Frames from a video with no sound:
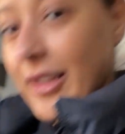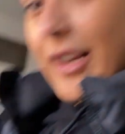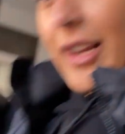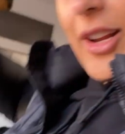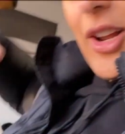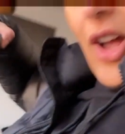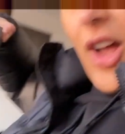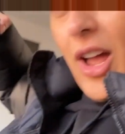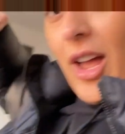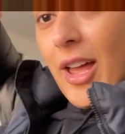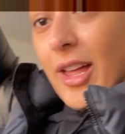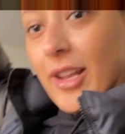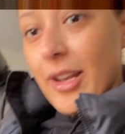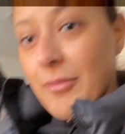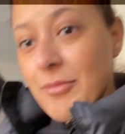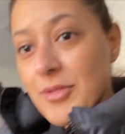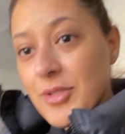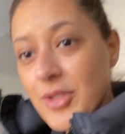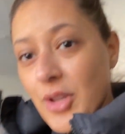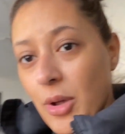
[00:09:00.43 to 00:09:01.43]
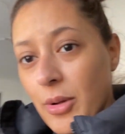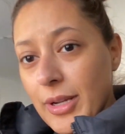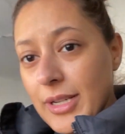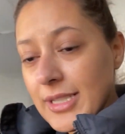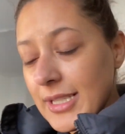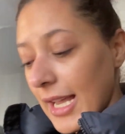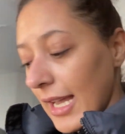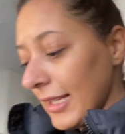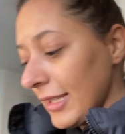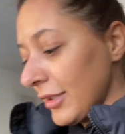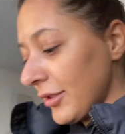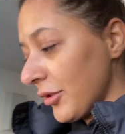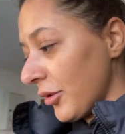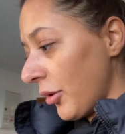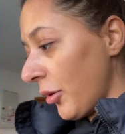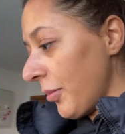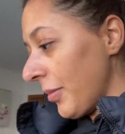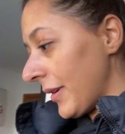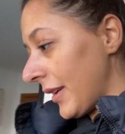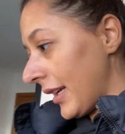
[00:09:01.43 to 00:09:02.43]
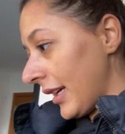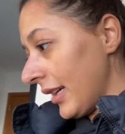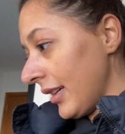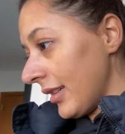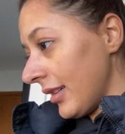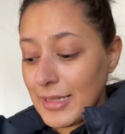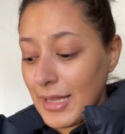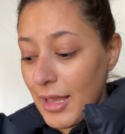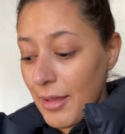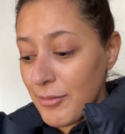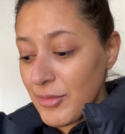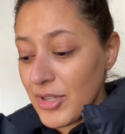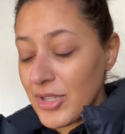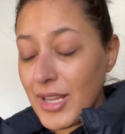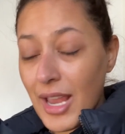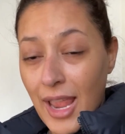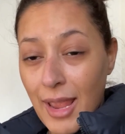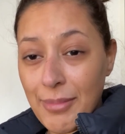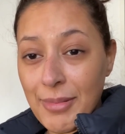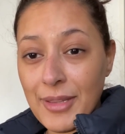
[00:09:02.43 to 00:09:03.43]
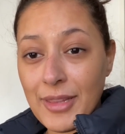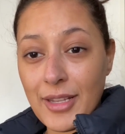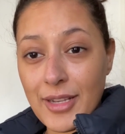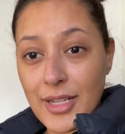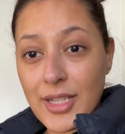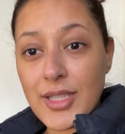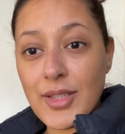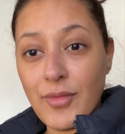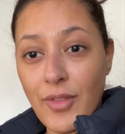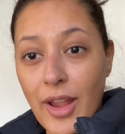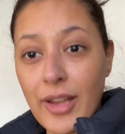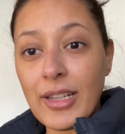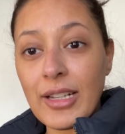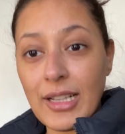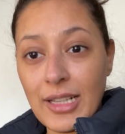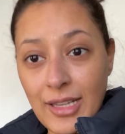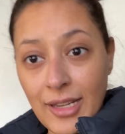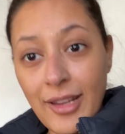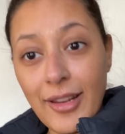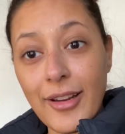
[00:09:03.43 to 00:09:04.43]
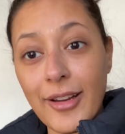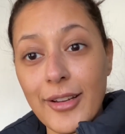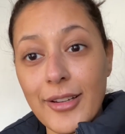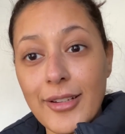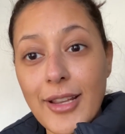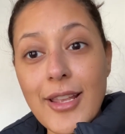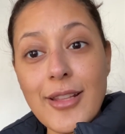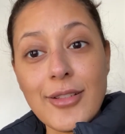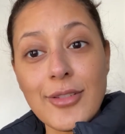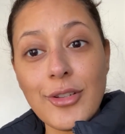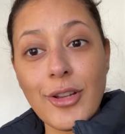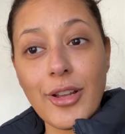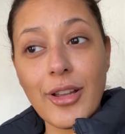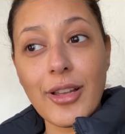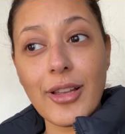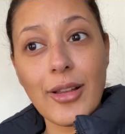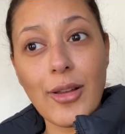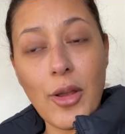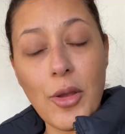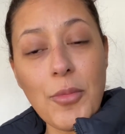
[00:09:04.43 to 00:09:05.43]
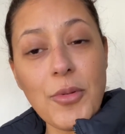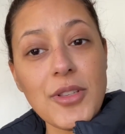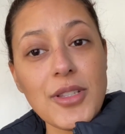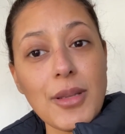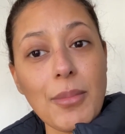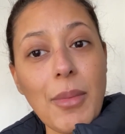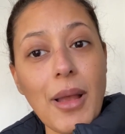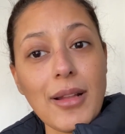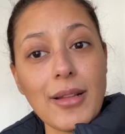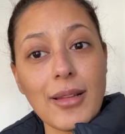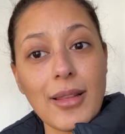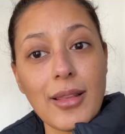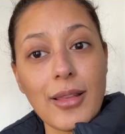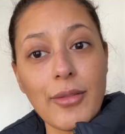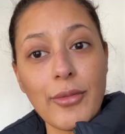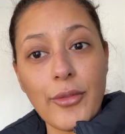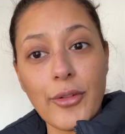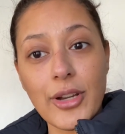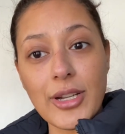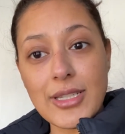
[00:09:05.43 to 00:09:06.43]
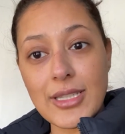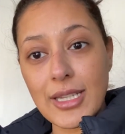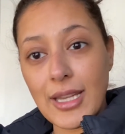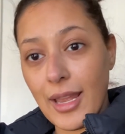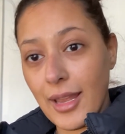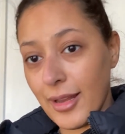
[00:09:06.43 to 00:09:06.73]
I got, and I'm so excited to open it. I'm just happy that it's finally here. It took almost a month for it to get